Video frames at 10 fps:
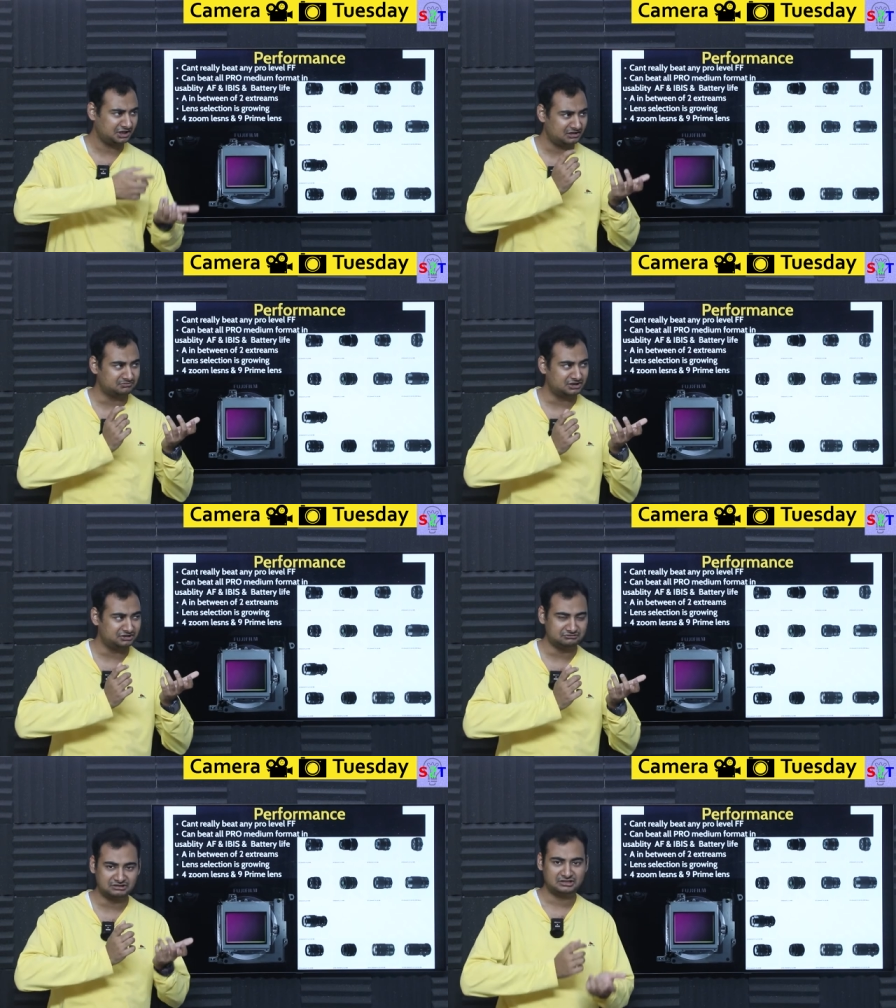like I'm gonna
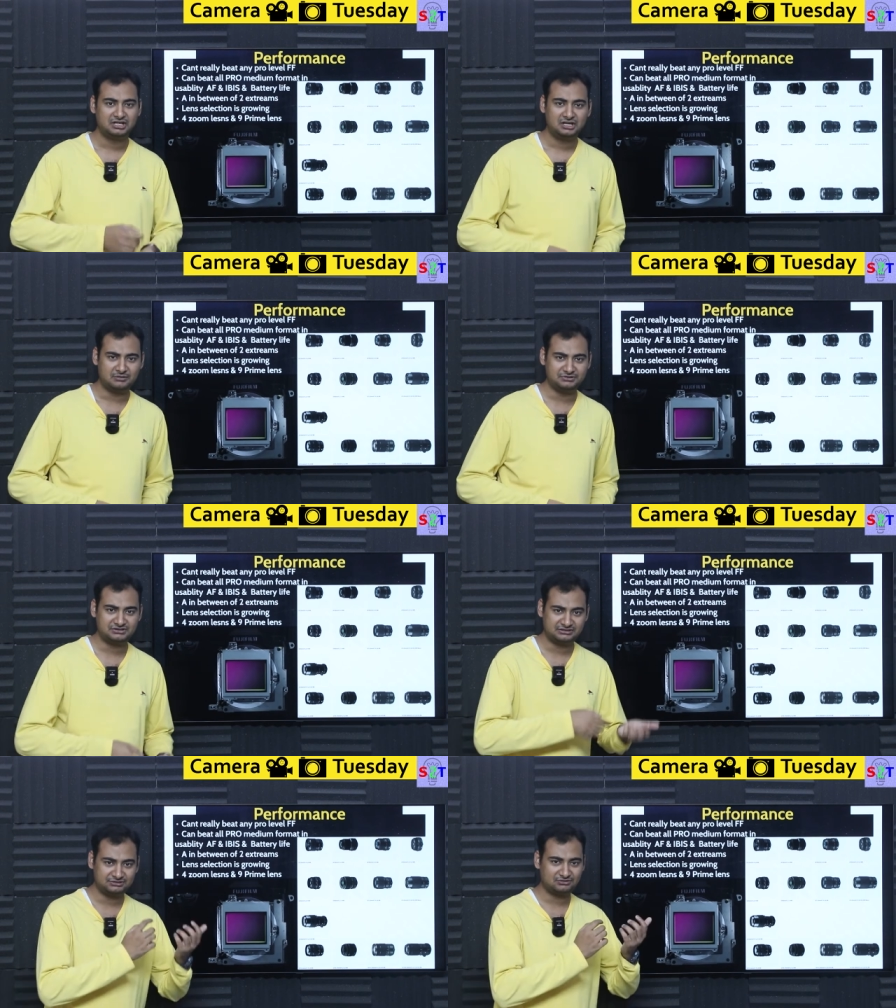do
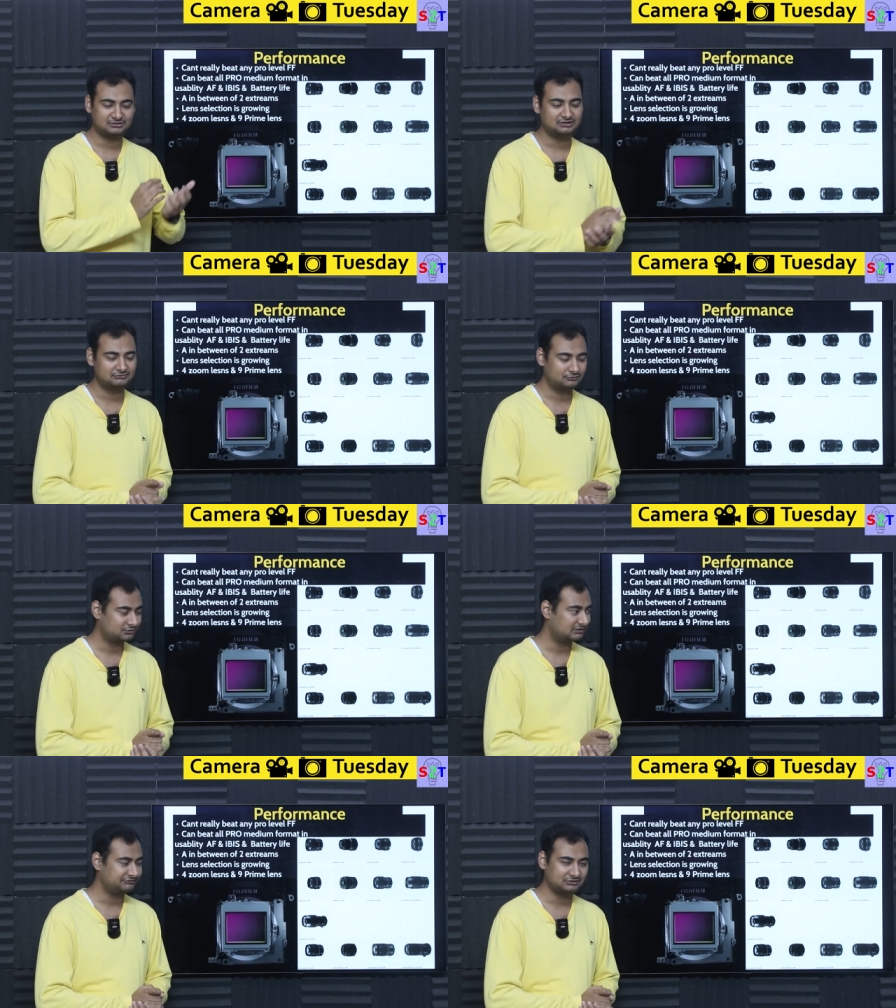amazing, you know, uh,
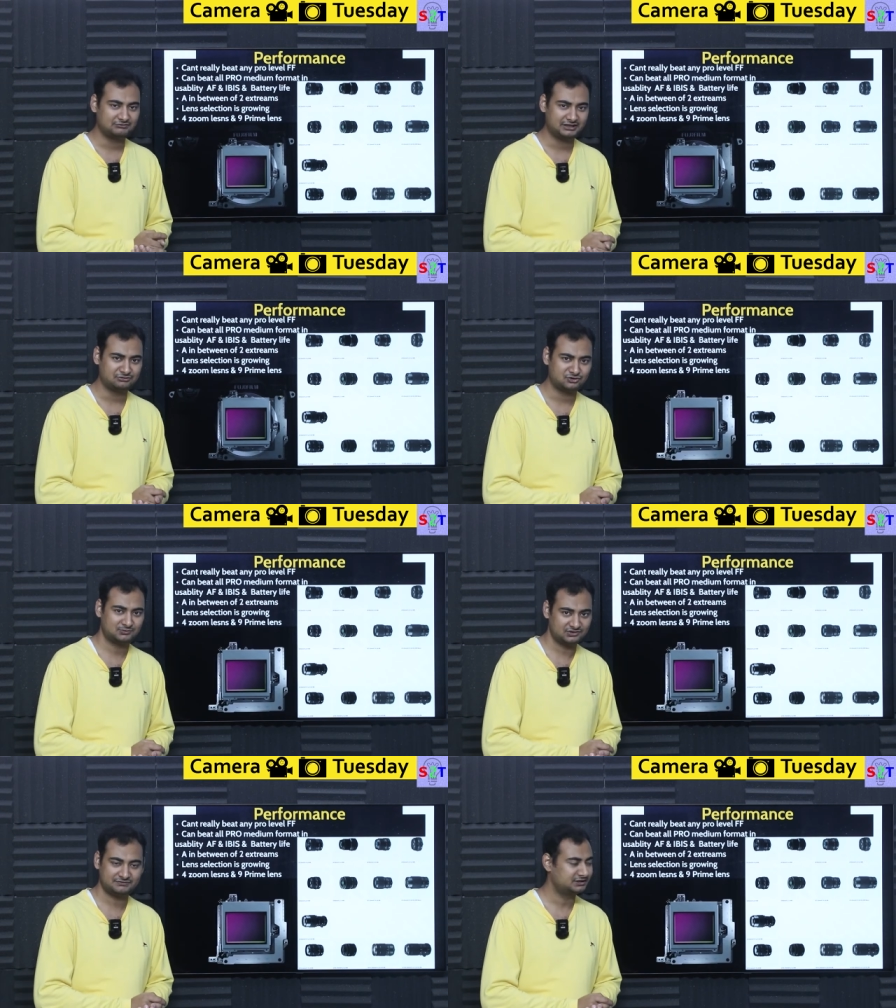photography of like you know
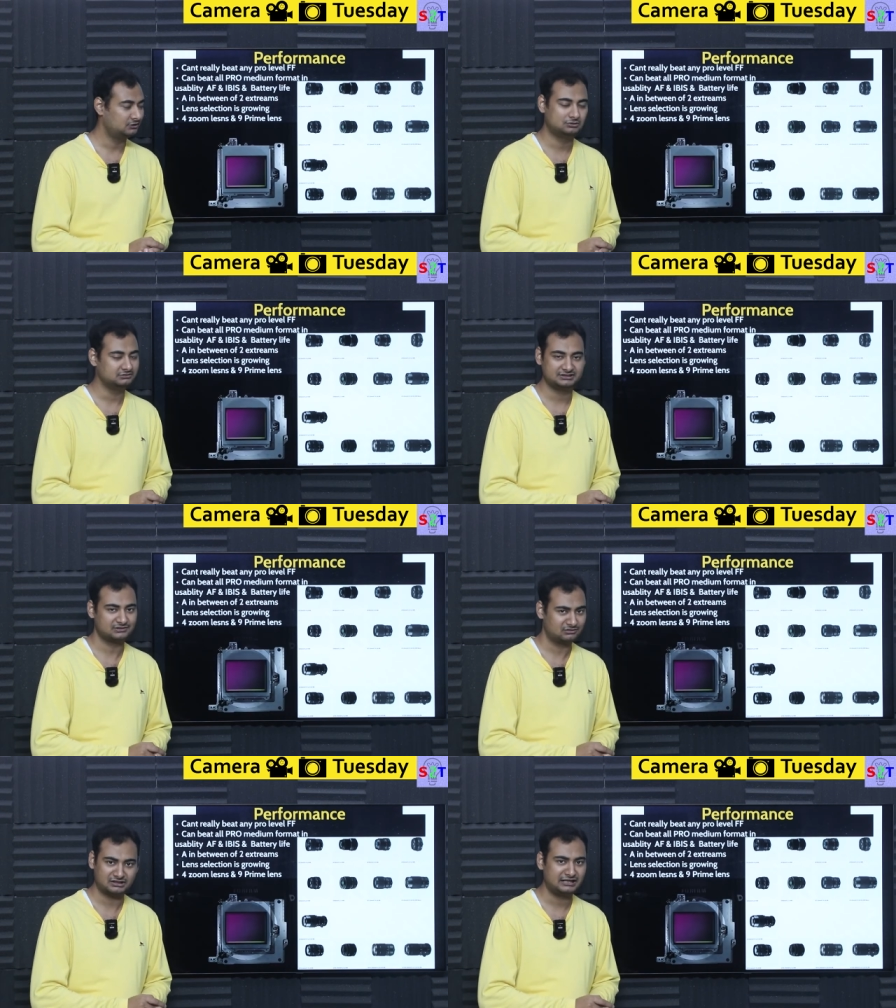sports event. No,
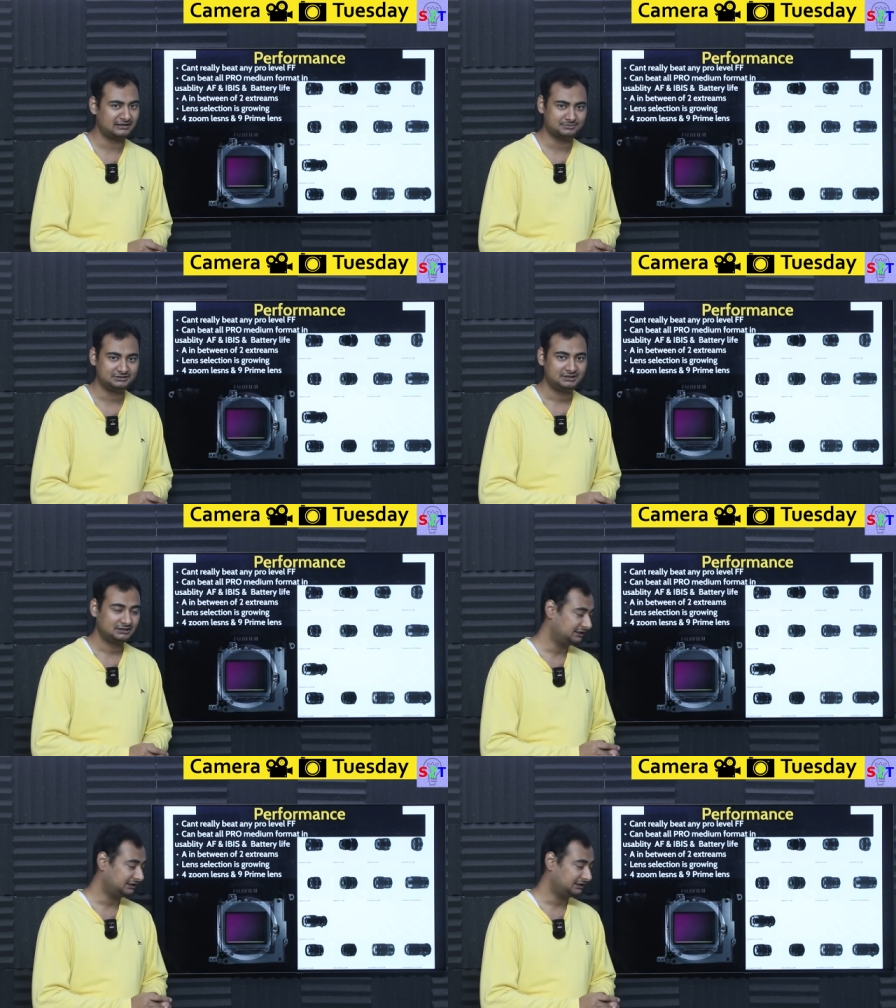it's not gonna happen.